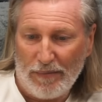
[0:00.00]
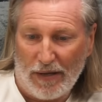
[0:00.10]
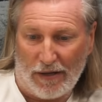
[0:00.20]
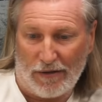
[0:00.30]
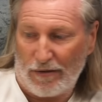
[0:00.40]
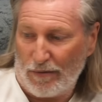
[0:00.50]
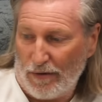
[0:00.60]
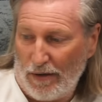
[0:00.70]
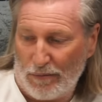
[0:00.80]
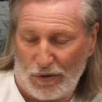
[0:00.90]
And
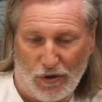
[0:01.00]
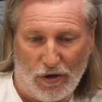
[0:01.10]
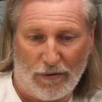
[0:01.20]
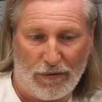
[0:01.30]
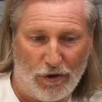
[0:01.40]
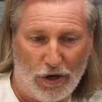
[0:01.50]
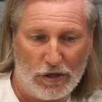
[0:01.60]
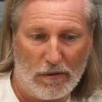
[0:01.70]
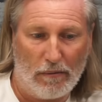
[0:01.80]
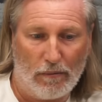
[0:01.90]
I'm sure on
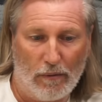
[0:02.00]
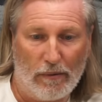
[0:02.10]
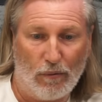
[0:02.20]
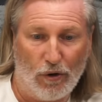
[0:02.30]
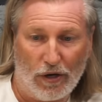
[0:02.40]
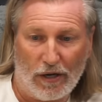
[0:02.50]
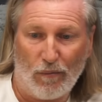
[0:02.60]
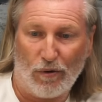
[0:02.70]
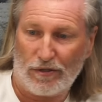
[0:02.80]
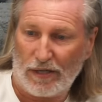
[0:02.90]
Thursday we'll be
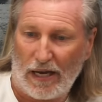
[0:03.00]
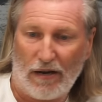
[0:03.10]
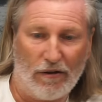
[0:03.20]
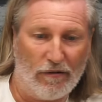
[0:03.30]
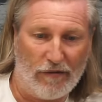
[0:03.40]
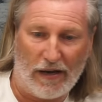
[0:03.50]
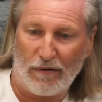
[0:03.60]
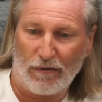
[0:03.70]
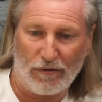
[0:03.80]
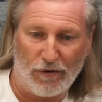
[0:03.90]
working once again on the
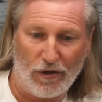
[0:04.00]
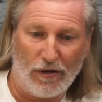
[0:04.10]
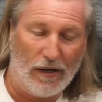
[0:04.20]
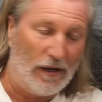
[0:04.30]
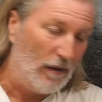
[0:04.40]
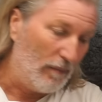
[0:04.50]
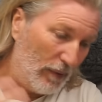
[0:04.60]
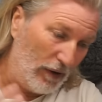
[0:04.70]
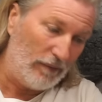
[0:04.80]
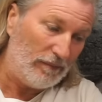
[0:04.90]
final third.
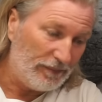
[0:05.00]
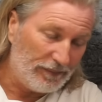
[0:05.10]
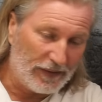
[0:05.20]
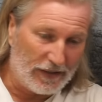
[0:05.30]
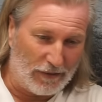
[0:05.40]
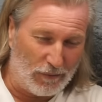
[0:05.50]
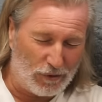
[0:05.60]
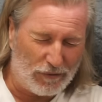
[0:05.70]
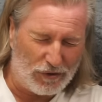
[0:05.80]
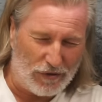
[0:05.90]
But the
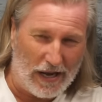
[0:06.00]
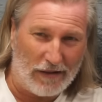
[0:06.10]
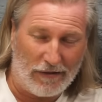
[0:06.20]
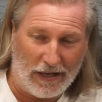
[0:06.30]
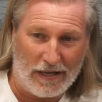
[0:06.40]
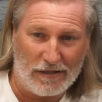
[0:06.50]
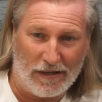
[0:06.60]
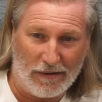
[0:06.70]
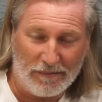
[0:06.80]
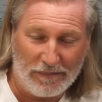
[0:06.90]
most frustrating thing is
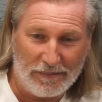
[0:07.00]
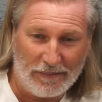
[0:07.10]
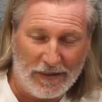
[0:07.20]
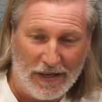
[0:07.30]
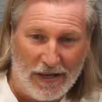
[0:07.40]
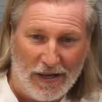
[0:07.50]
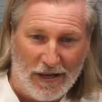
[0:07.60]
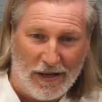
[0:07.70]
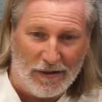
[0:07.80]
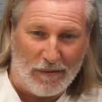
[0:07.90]
that
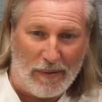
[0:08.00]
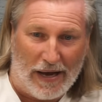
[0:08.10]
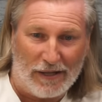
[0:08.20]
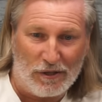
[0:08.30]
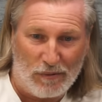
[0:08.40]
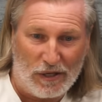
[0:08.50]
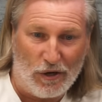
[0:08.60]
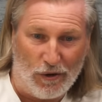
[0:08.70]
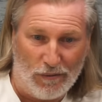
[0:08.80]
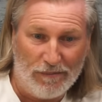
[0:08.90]
the patterns we
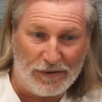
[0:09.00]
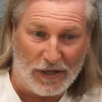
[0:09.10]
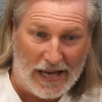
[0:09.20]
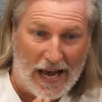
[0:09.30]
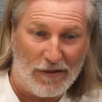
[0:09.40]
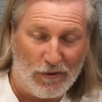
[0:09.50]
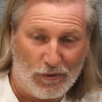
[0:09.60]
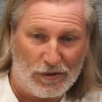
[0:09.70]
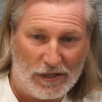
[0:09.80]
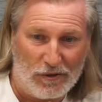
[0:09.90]
do to get in
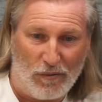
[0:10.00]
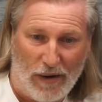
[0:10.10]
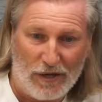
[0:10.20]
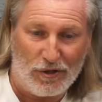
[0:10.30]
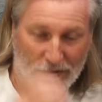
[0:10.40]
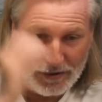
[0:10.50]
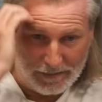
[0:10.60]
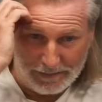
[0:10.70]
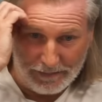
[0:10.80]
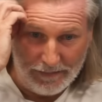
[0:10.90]
those
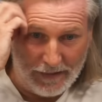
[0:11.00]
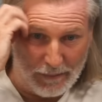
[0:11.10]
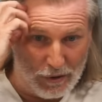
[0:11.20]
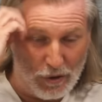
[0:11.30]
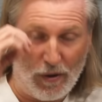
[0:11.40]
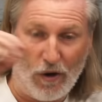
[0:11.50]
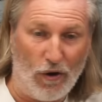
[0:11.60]
situations, and we do it